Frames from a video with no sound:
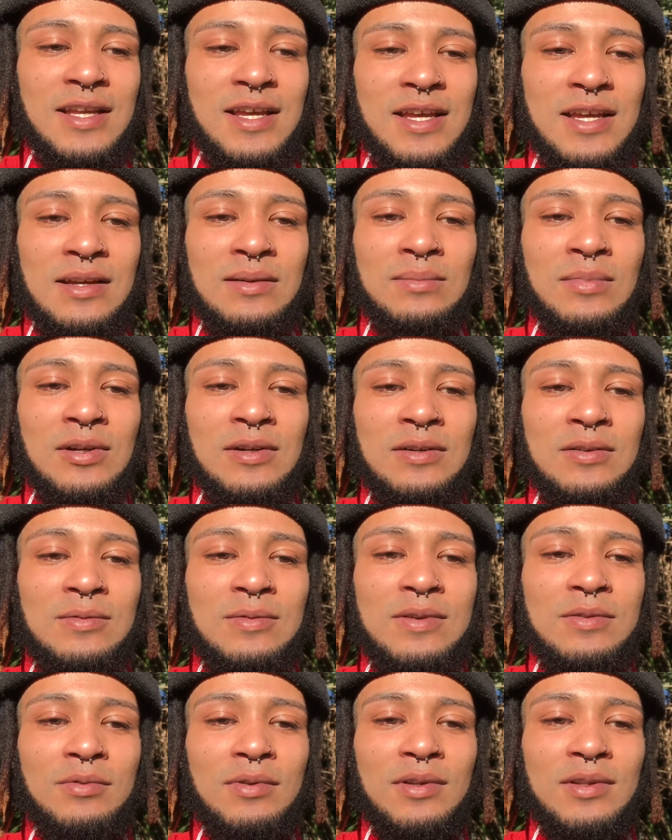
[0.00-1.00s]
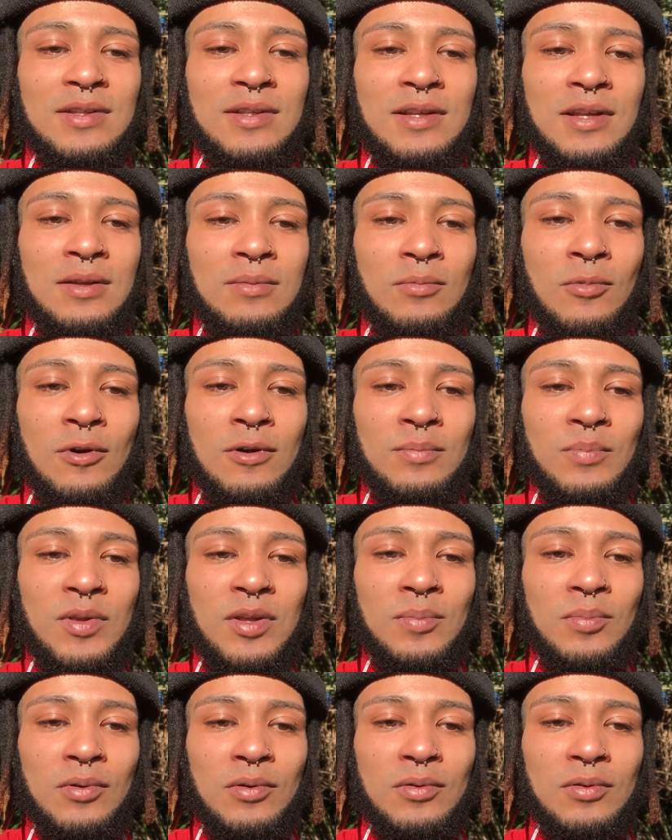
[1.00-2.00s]
damn, bro, we really need more
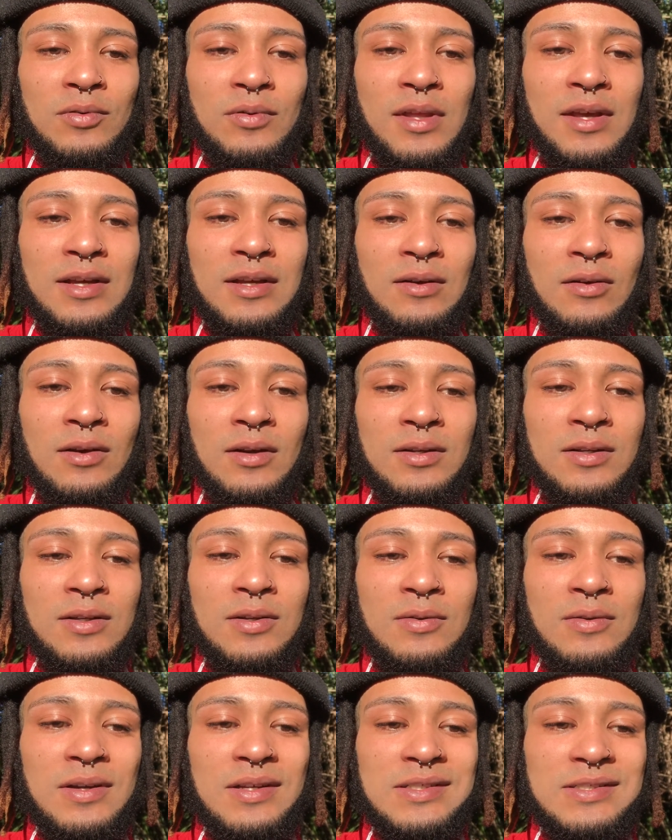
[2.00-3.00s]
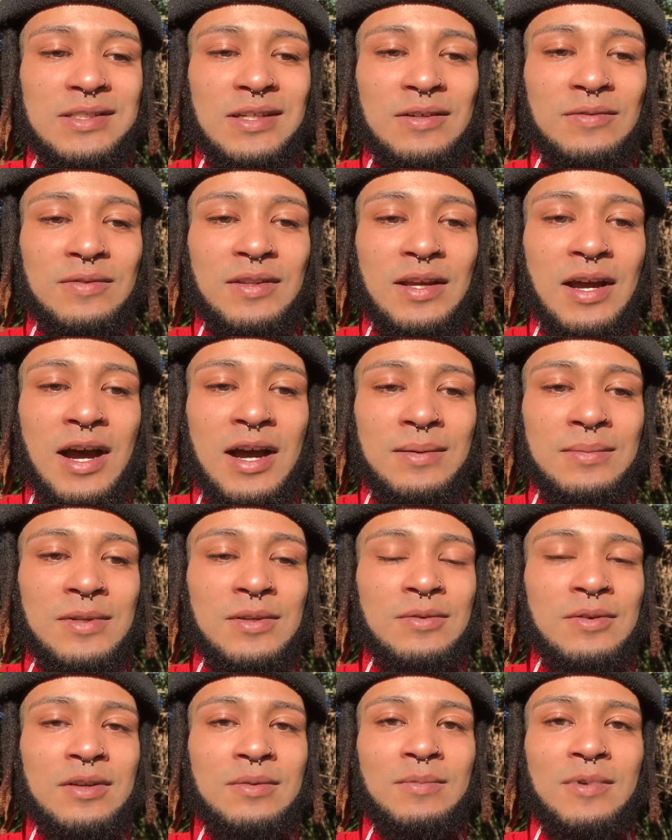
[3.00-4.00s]
people that are doing stuff that I'm
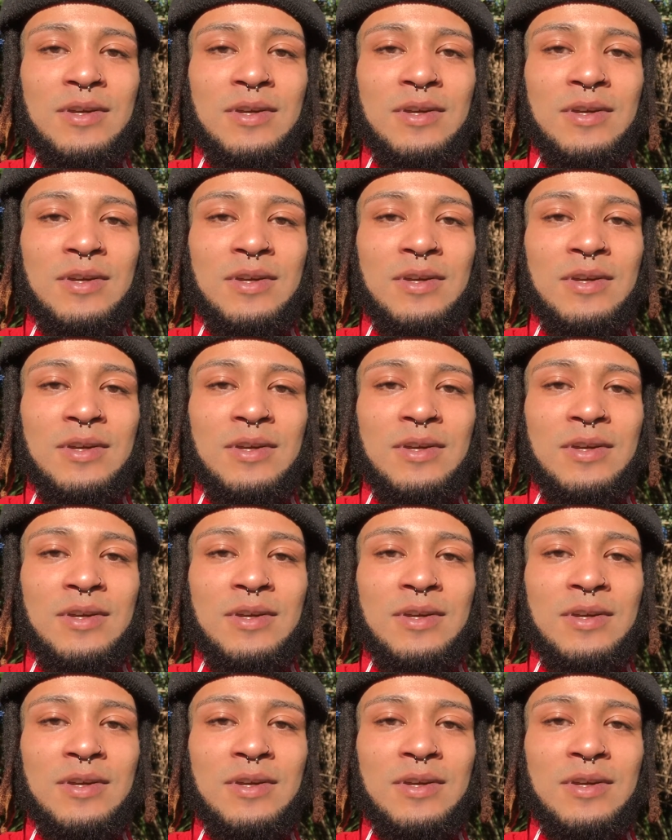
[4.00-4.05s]
doing,